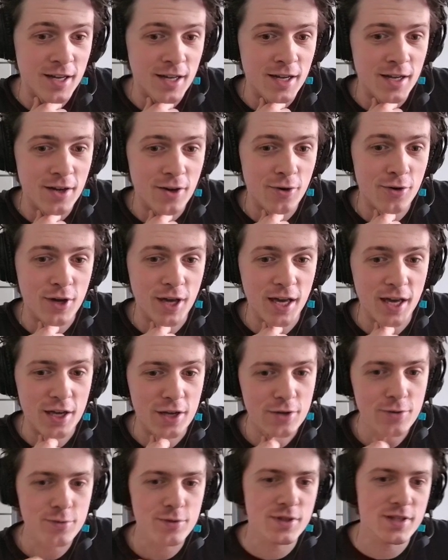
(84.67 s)
Okay,
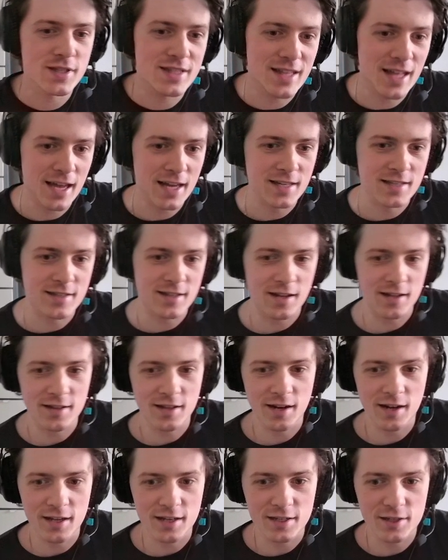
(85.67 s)
who is next on the
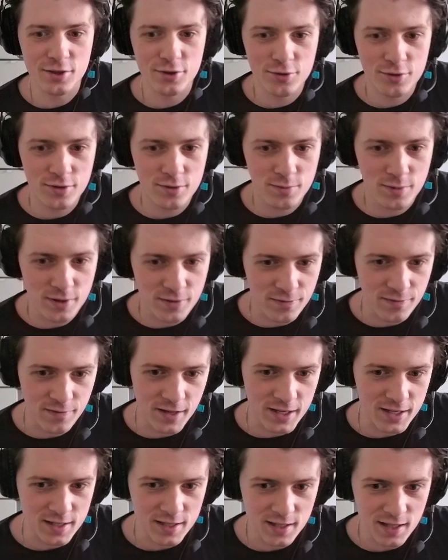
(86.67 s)
list? Who did we
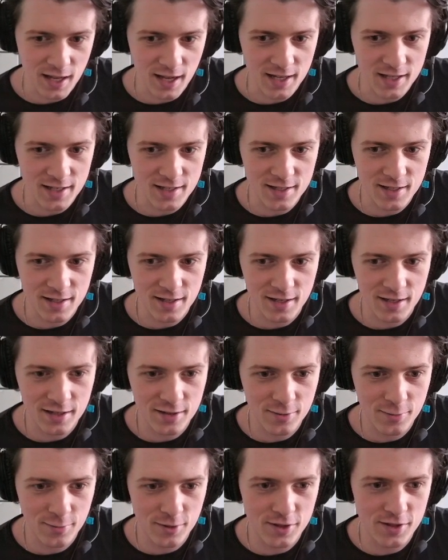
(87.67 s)
face next?
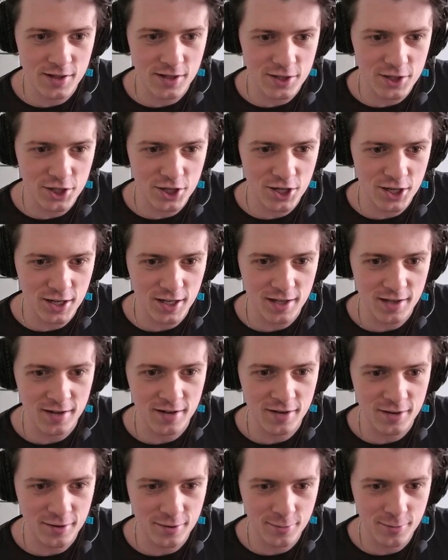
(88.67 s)
Where's the chicken?
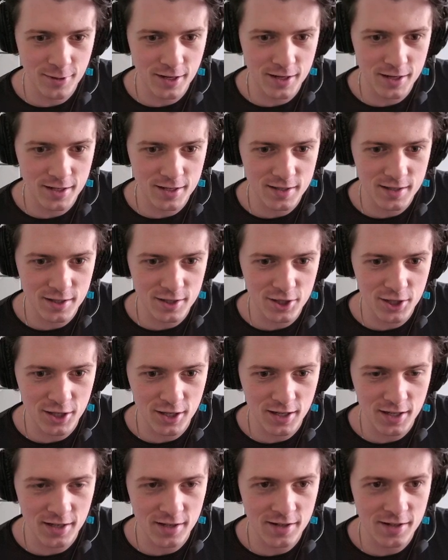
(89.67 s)
Where is the
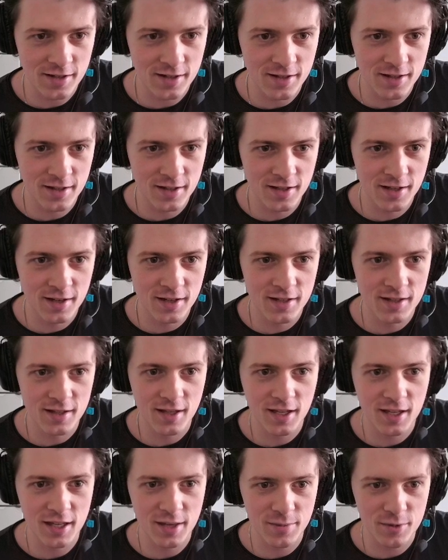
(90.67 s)
chicken? The
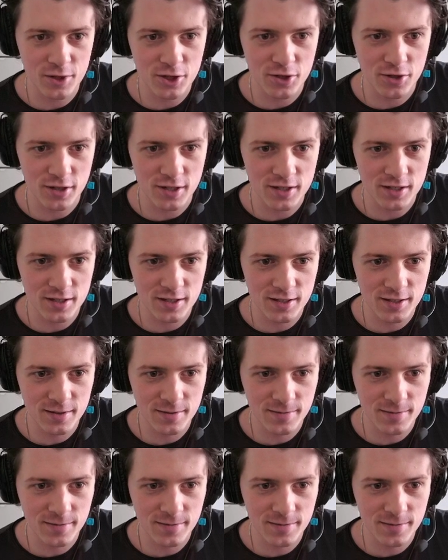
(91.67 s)
Chematrice.